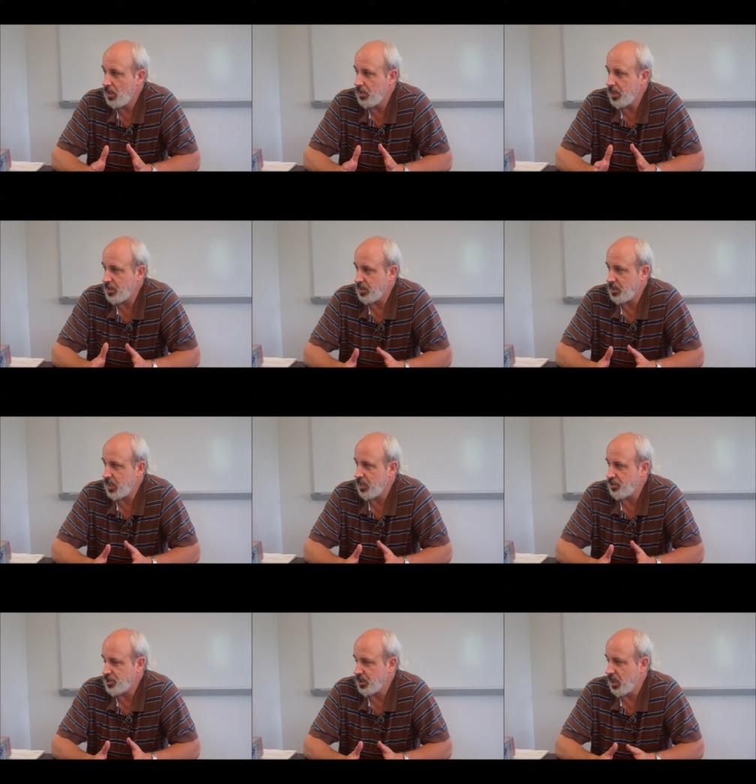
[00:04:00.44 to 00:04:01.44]
they did the
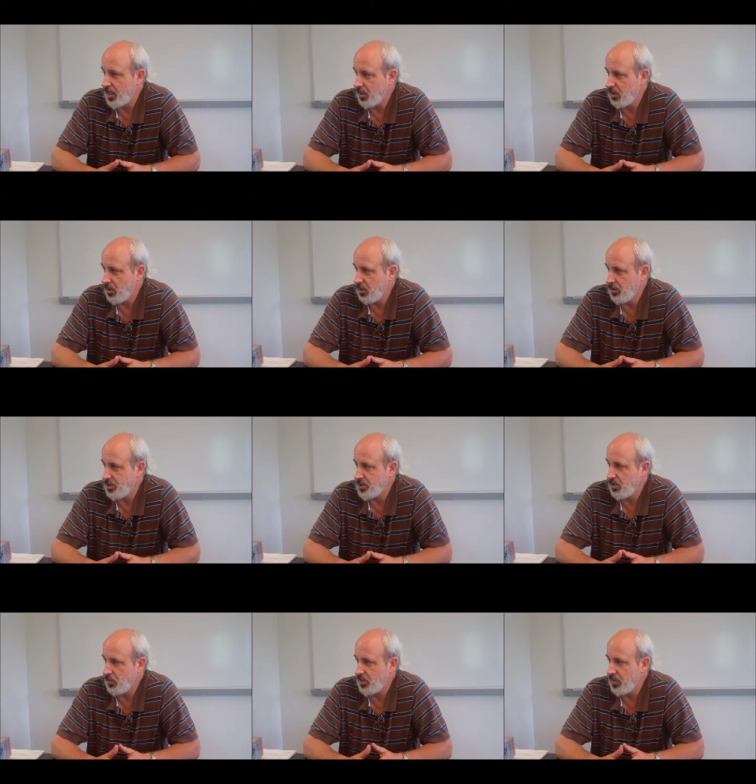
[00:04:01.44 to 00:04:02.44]
energy audit and
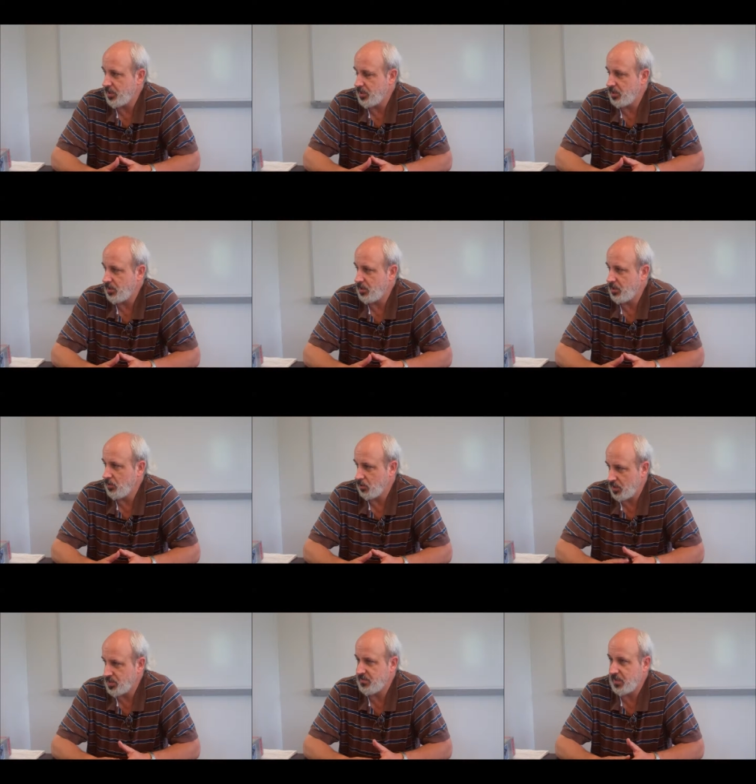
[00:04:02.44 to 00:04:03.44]
determined that it
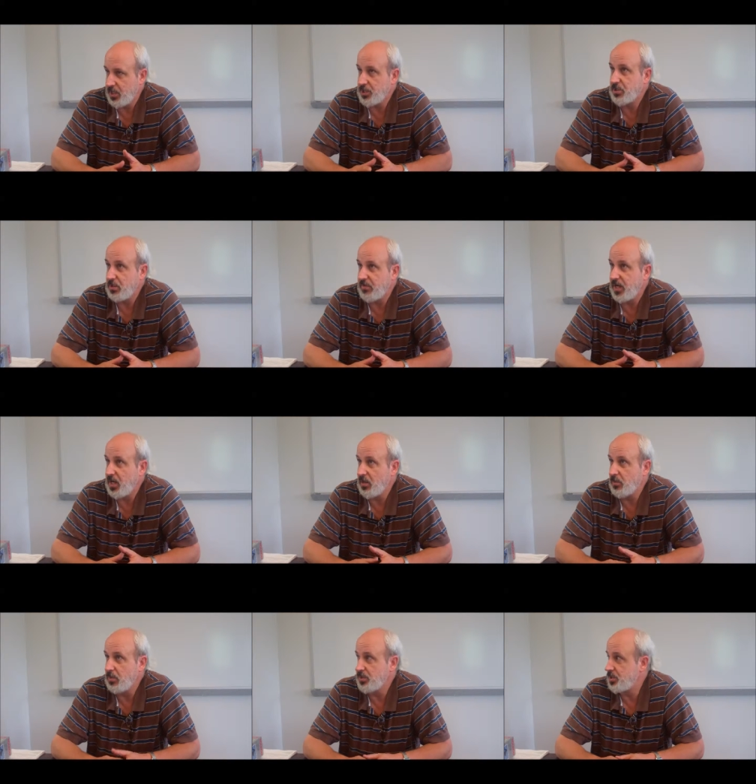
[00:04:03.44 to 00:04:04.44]
was financially
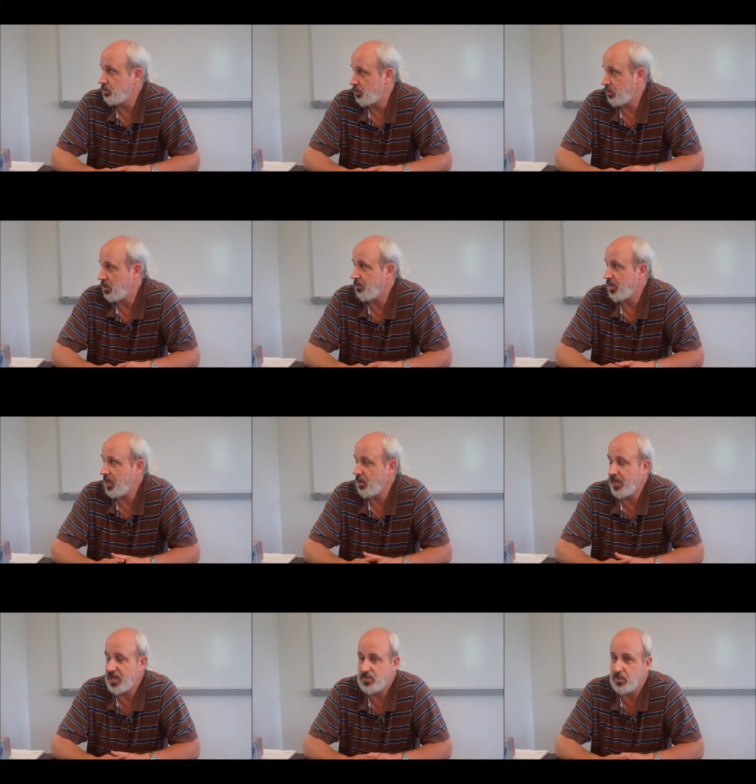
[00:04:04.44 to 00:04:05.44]
viable to put in a
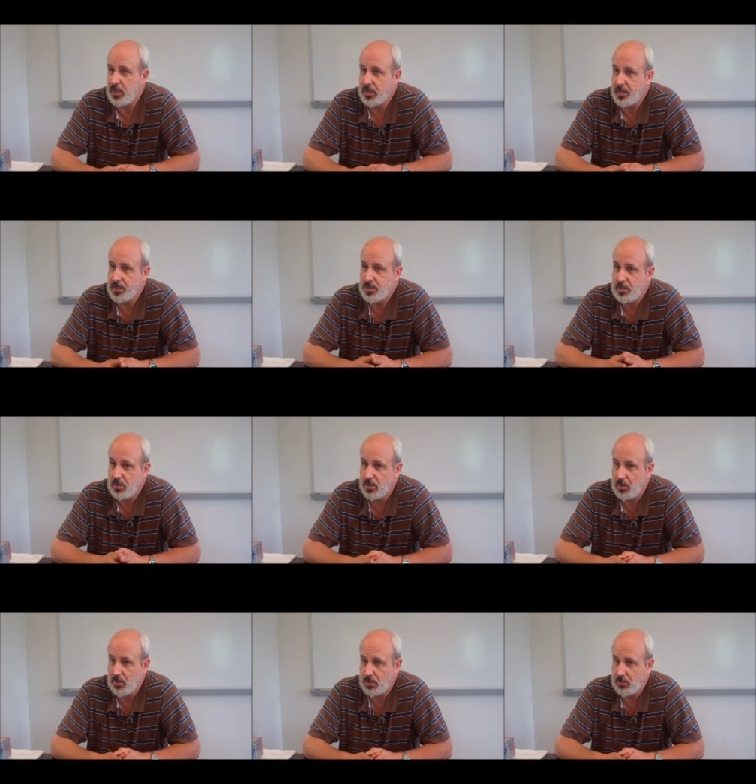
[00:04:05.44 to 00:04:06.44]
biomass plant,
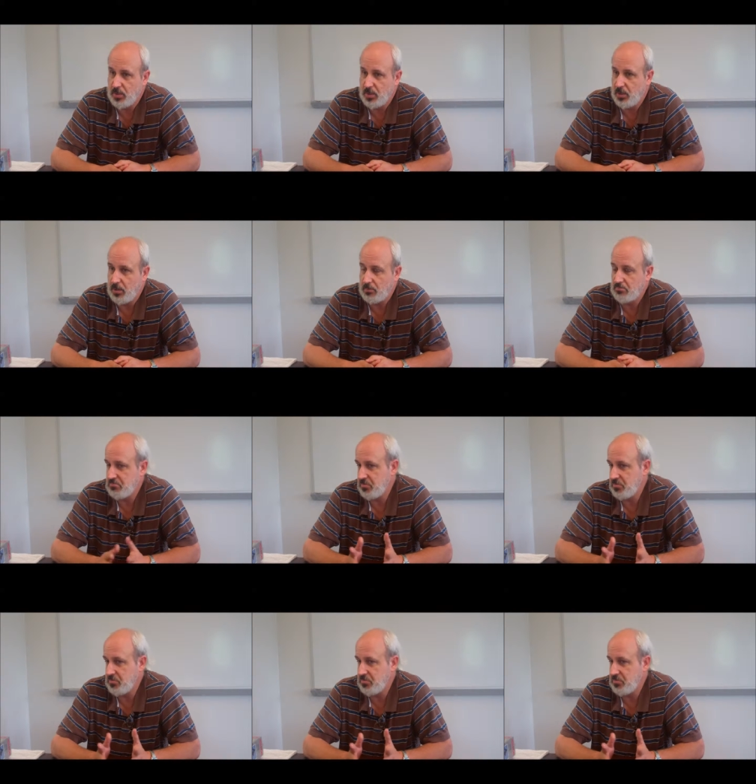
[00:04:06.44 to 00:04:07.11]
um, and that it,